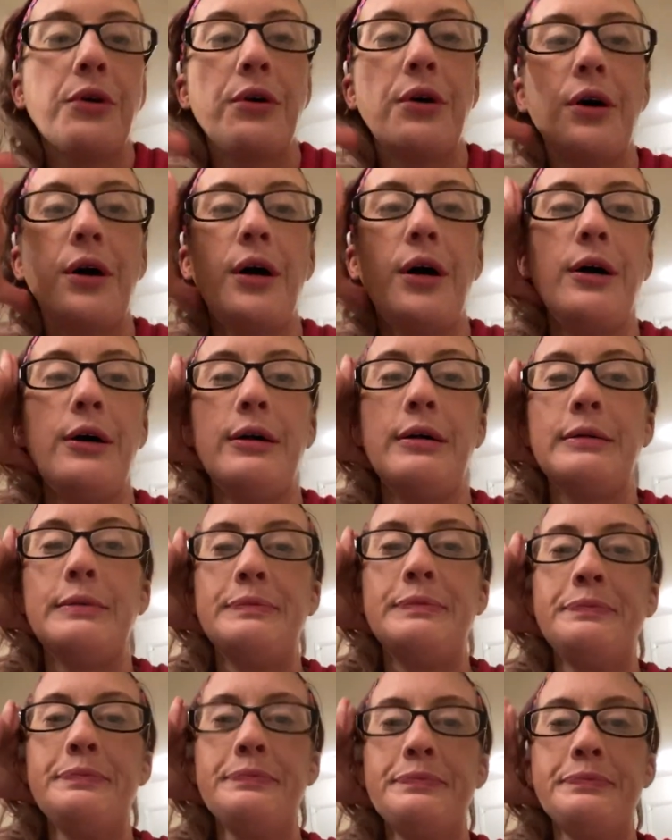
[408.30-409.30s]

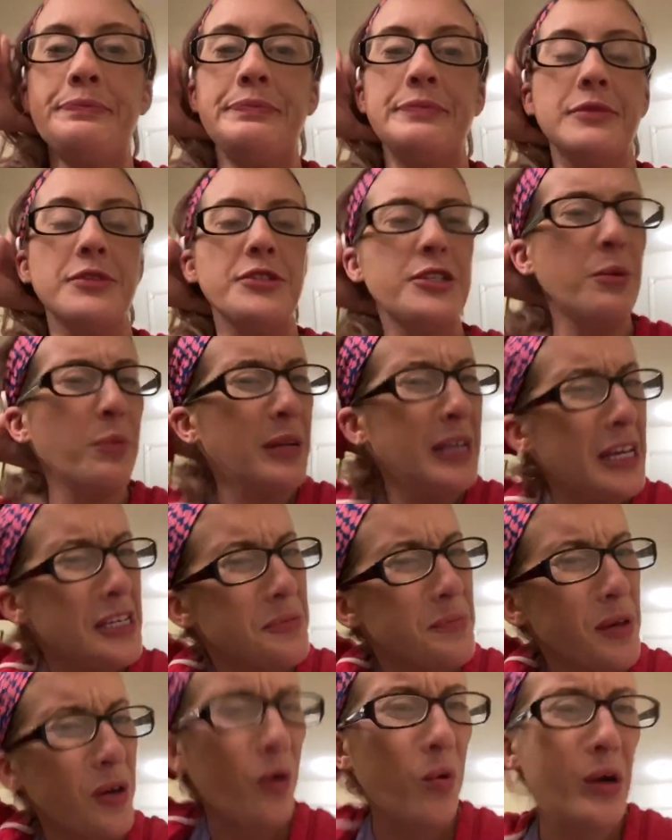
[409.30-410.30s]
Someone
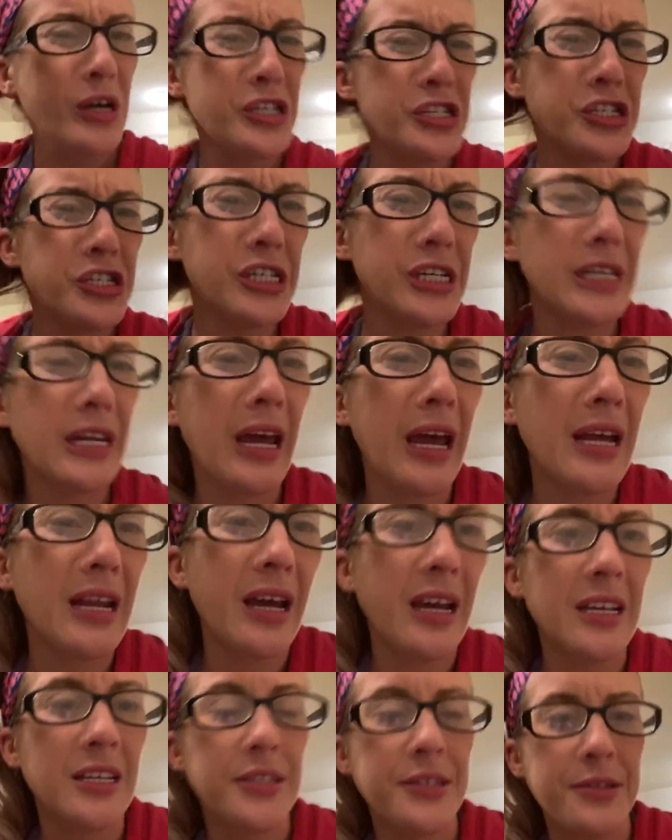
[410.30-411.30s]
asked me a question, and
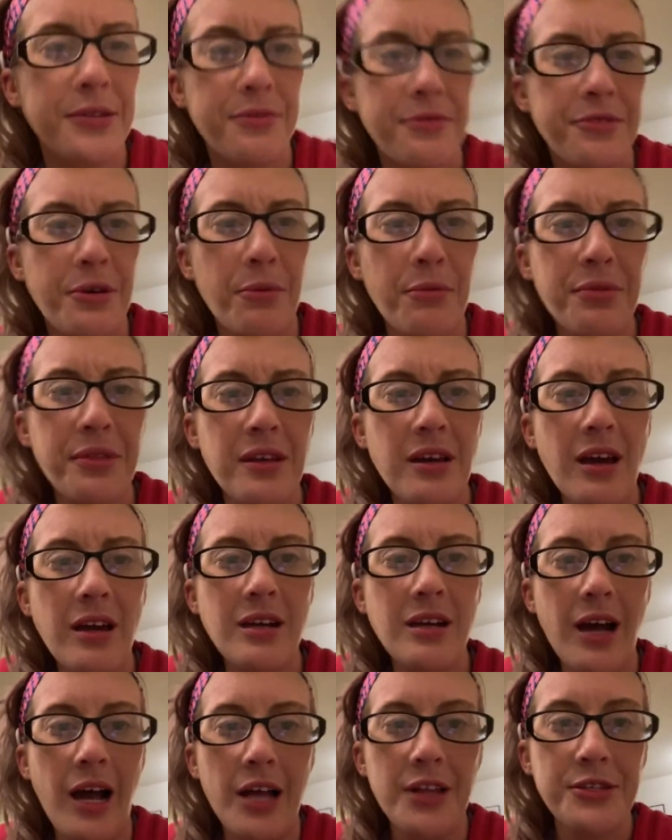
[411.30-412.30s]
I don't think I
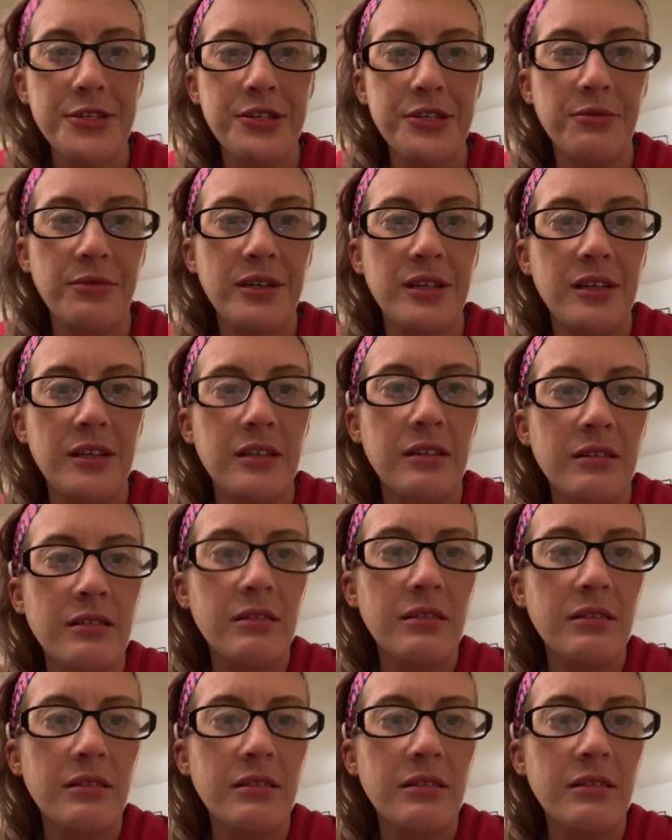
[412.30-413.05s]
got to it.